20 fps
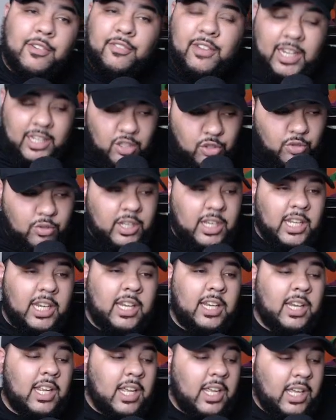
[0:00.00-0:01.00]
I do get
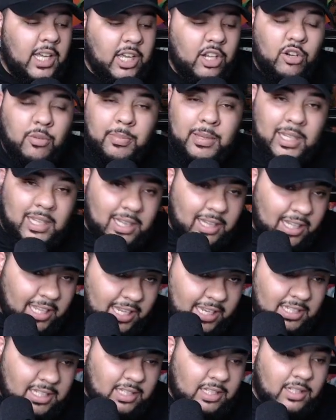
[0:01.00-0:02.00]
it, it'll be
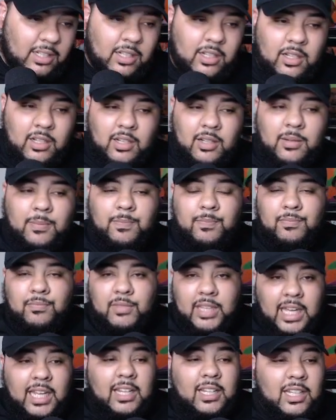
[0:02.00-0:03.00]
less um,
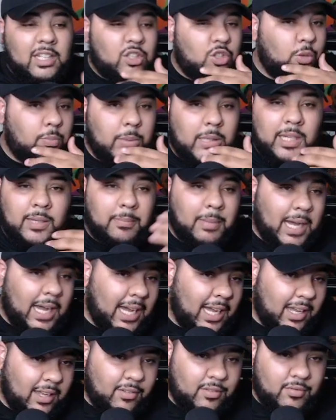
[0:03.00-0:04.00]
deadly to me
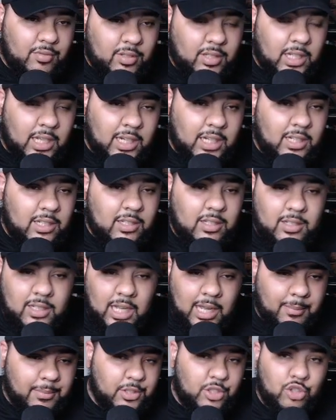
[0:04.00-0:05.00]
by studies.
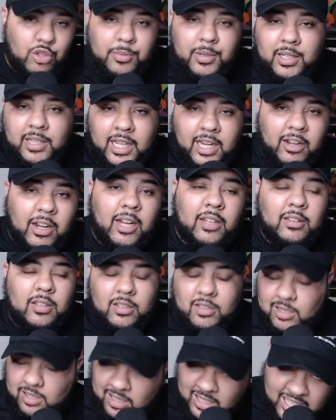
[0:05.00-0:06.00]
I'm assuming that are out there.
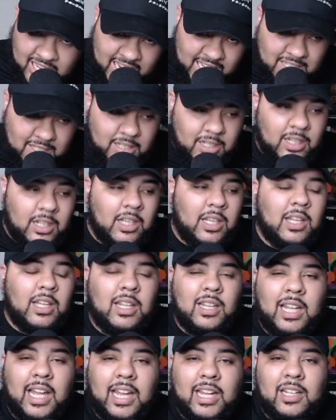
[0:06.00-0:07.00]
It's less
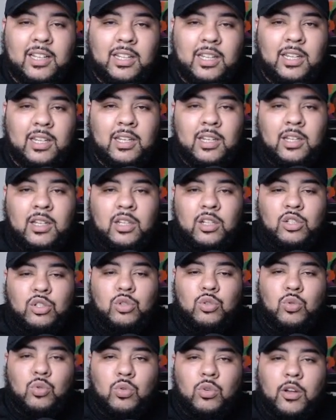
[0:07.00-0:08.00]
likely
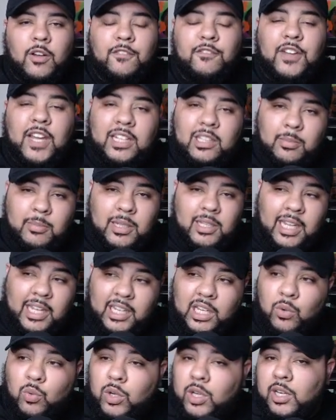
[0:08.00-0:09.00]
to affect me like
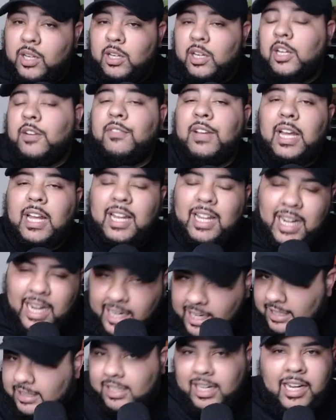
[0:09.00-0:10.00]
it would an unvaccinated. Like I
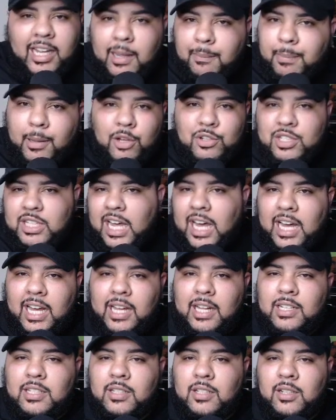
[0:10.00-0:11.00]
get, I get both
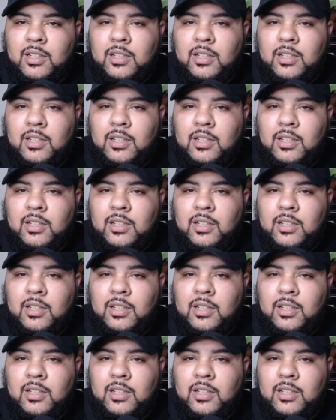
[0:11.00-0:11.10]
sides.